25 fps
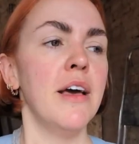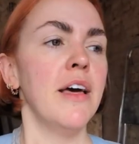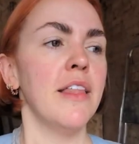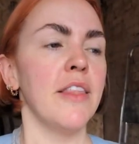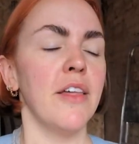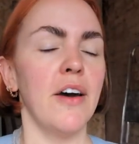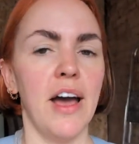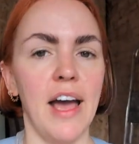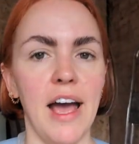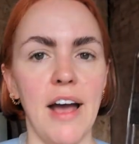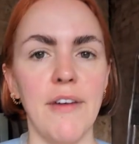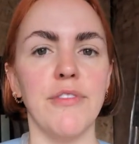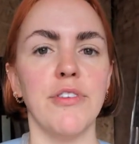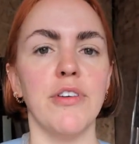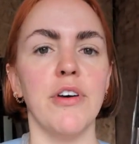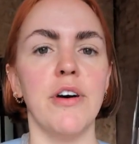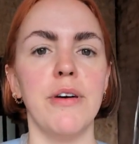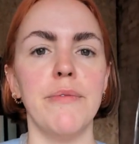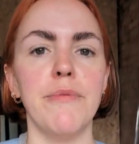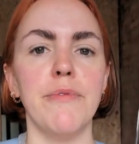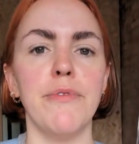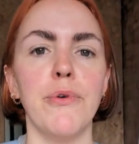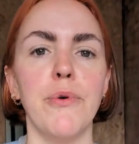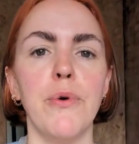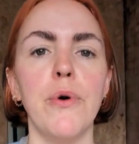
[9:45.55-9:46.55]
that I have
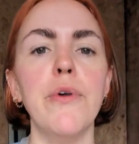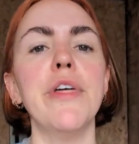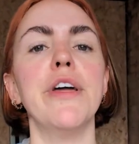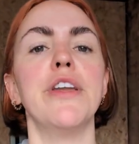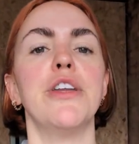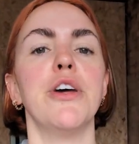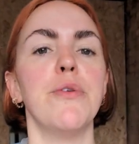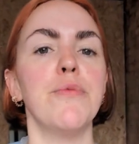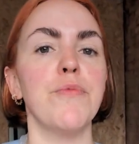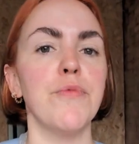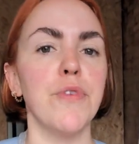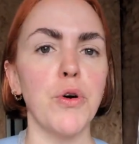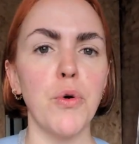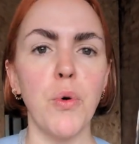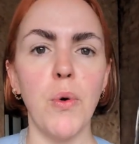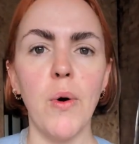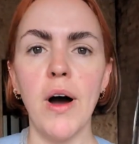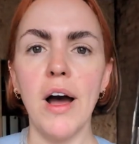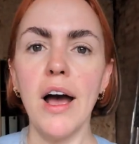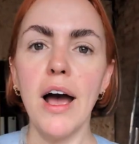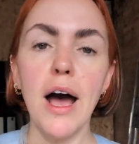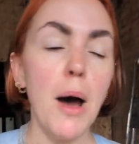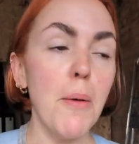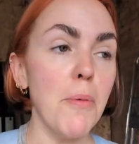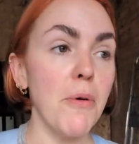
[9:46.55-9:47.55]
time for, that don't
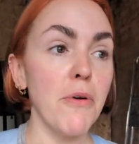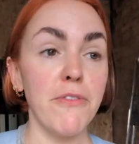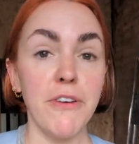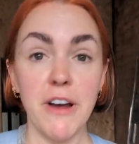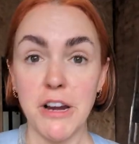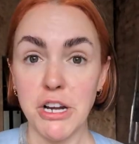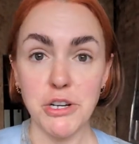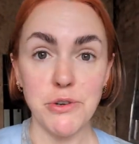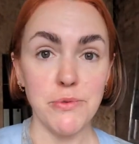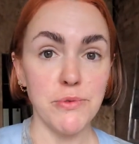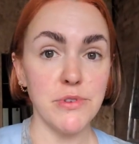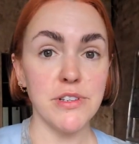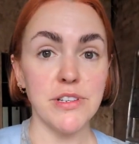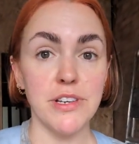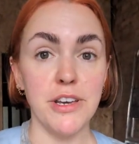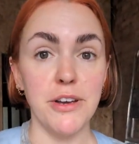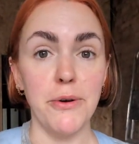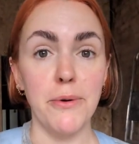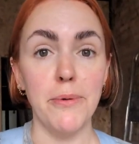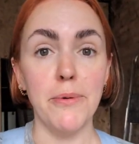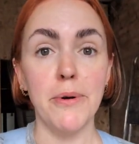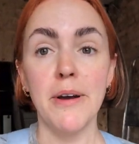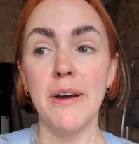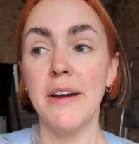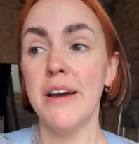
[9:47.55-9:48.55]
require a professional
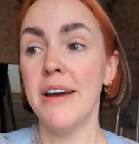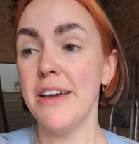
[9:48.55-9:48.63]
skill.